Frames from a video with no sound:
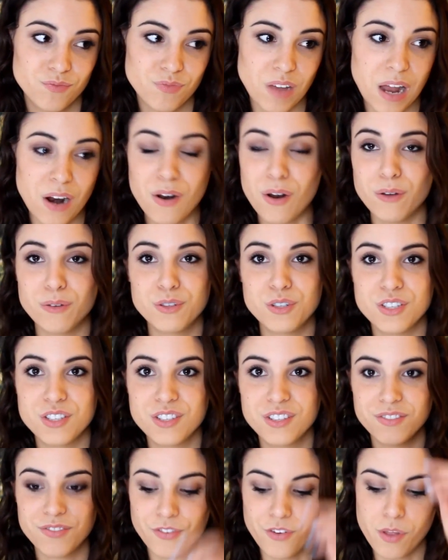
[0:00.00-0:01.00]
I don't know,
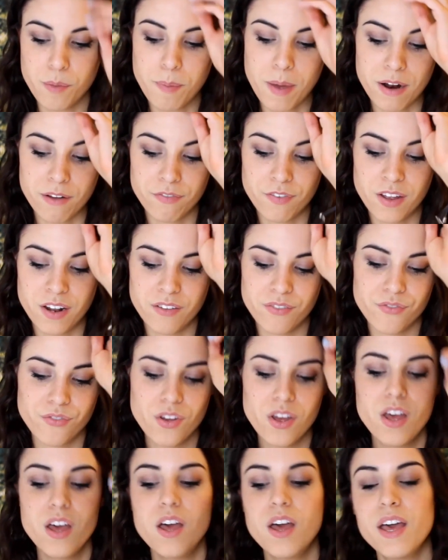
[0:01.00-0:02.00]
just for the benefit
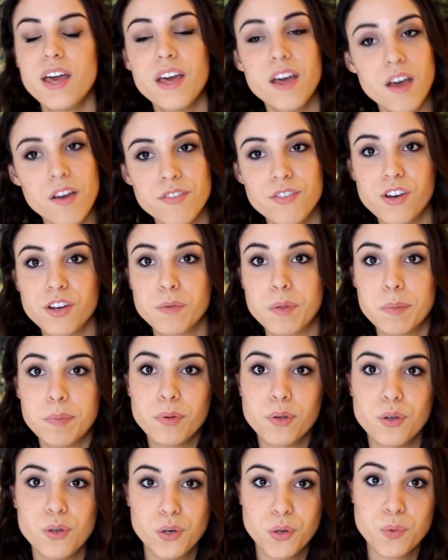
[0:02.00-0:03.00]
of young people
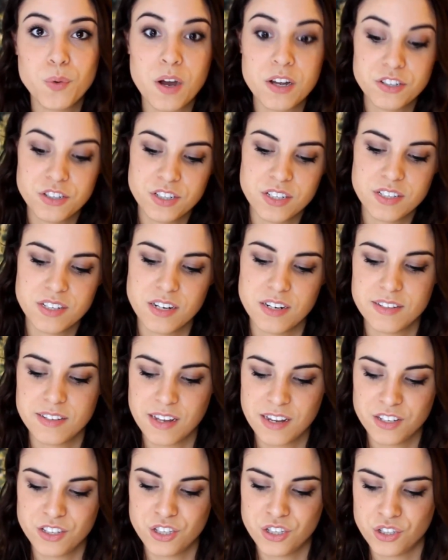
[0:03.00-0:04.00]
who do watch this, I
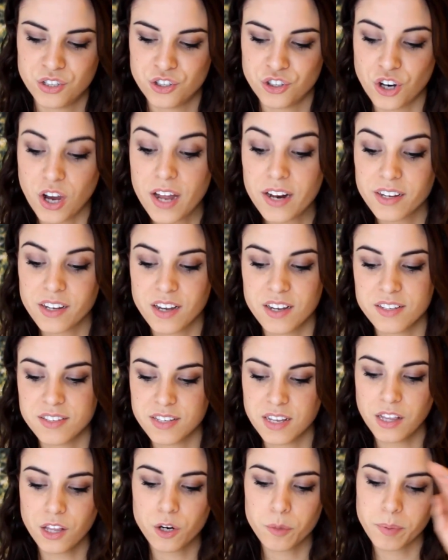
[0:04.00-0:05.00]
decided to try to cuss
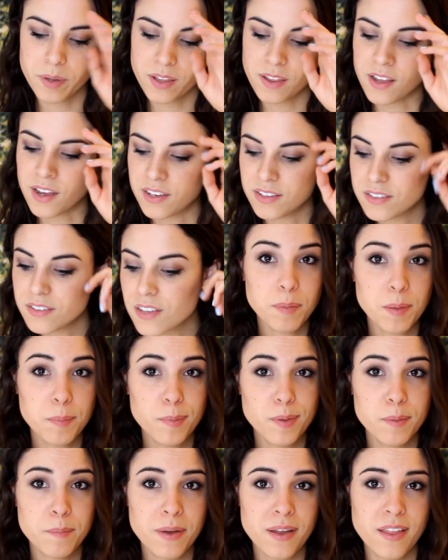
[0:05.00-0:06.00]
a little bit less.
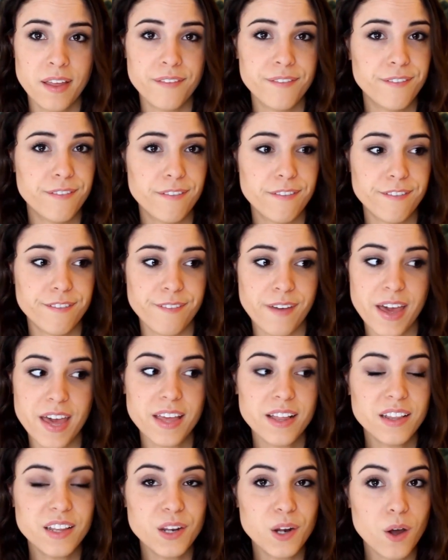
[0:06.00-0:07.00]
People in my life
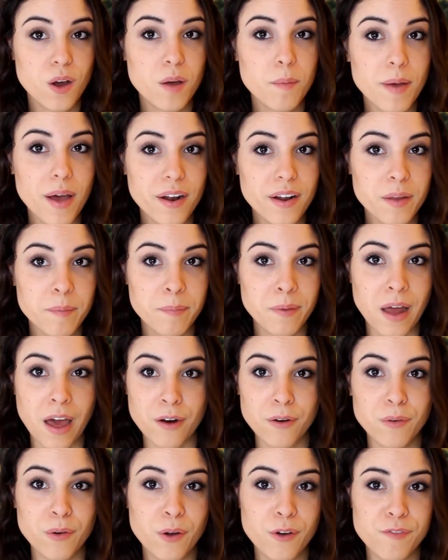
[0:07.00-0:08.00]
vaguely know about it, but I
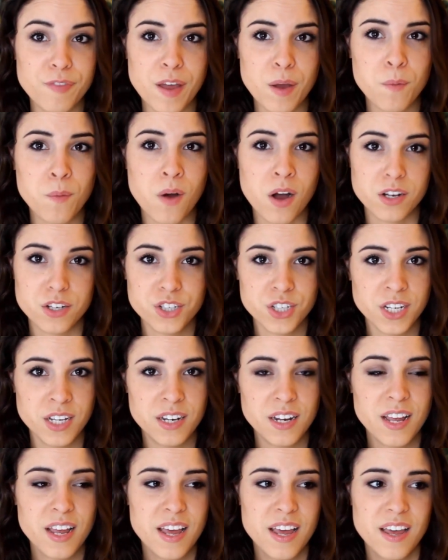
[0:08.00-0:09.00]
don't know if they watch
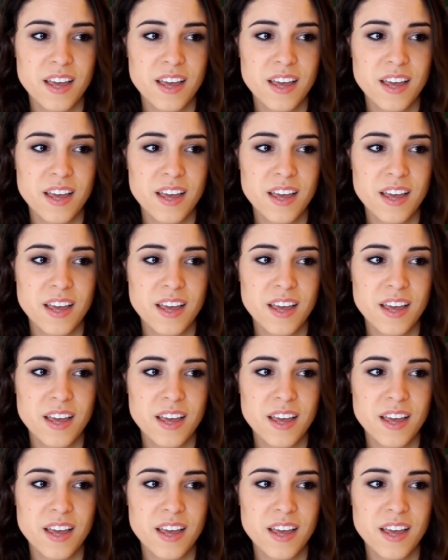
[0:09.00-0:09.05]
it